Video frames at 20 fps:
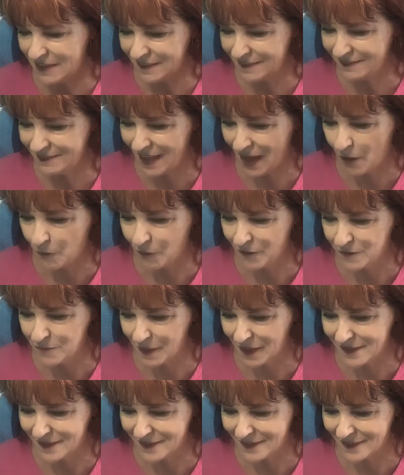That was
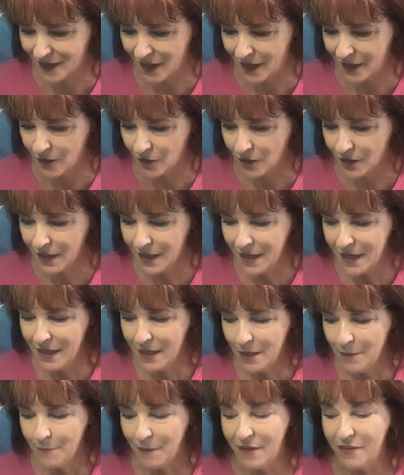my desire.
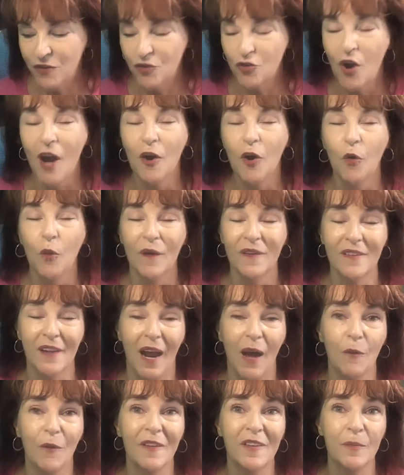My struggle was that
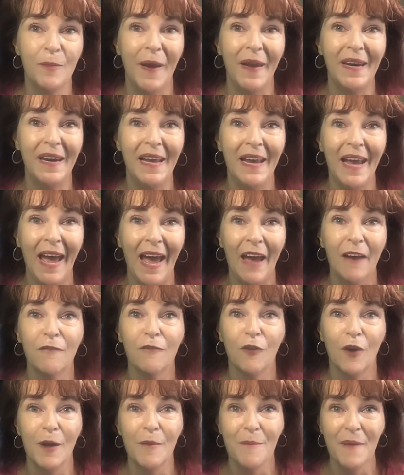I was spending
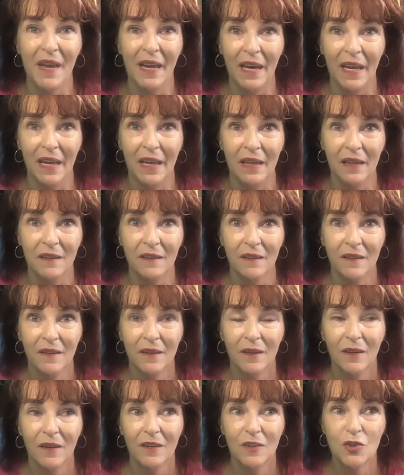every minute
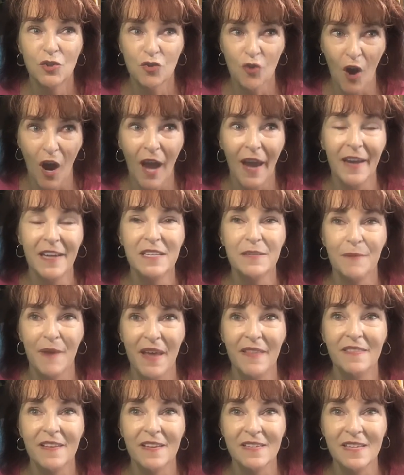trying to
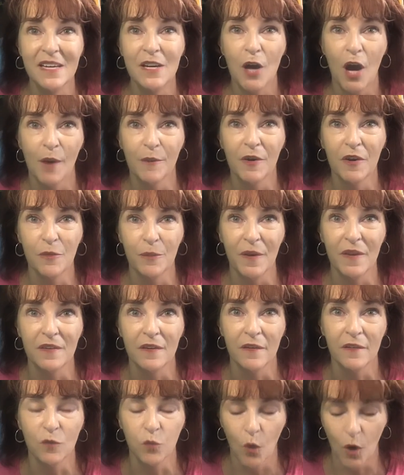make this e-commerce
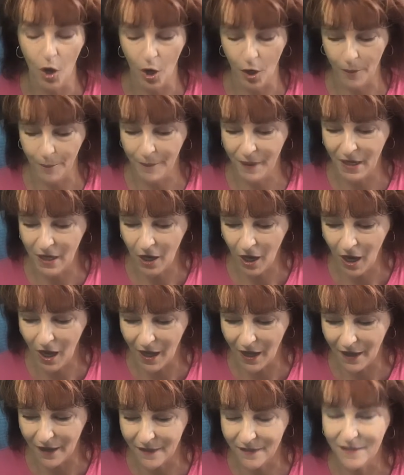business work,
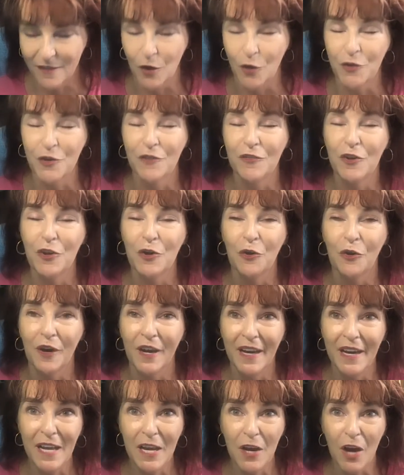because those of you who are
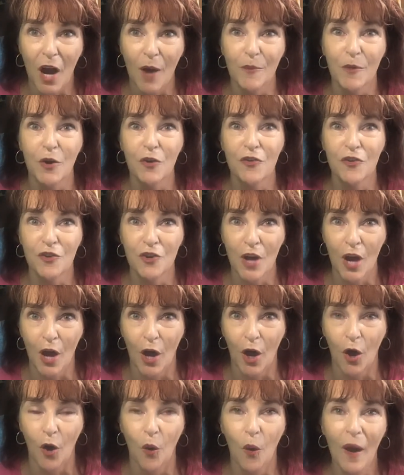in e-commerce
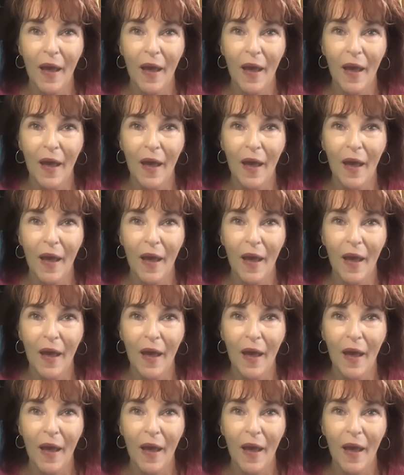know